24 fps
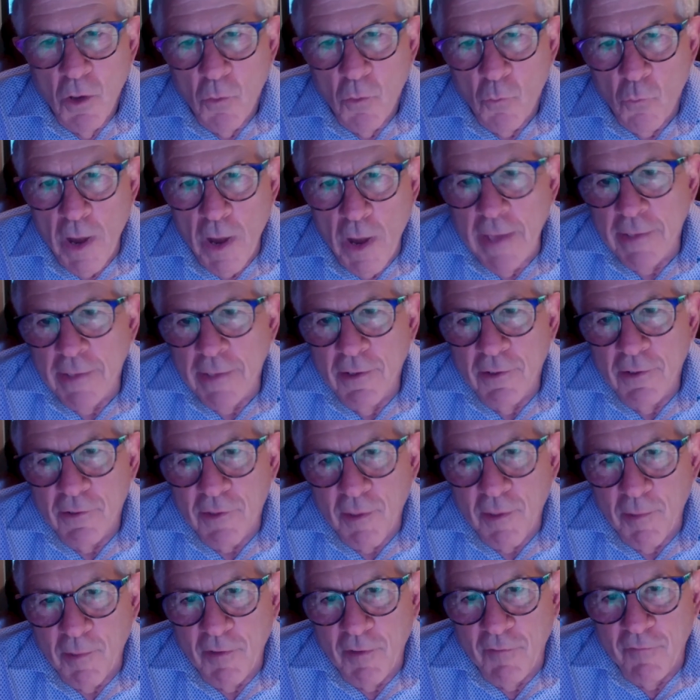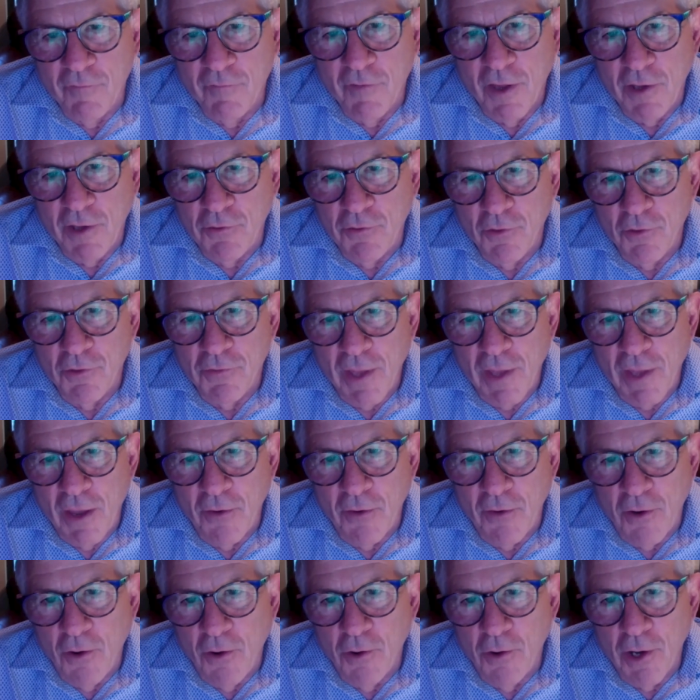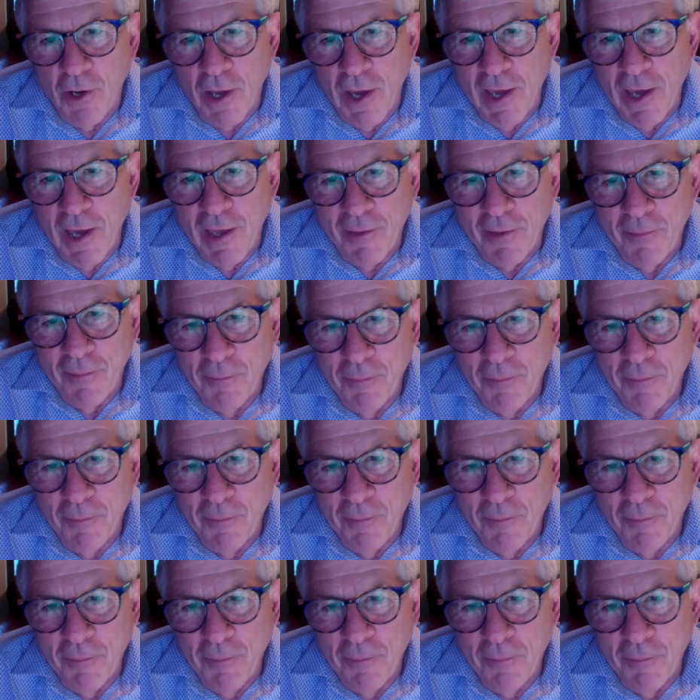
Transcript: Red, because I'm an adventurous, outgoing guy.